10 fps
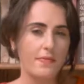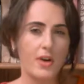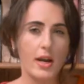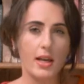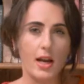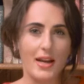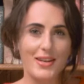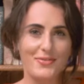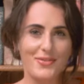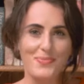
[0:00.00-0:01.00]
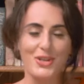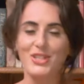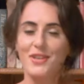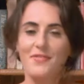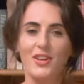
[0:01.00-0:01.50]
BioLife
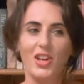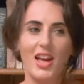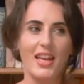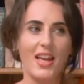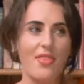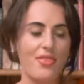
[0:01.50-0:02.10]
because I feel like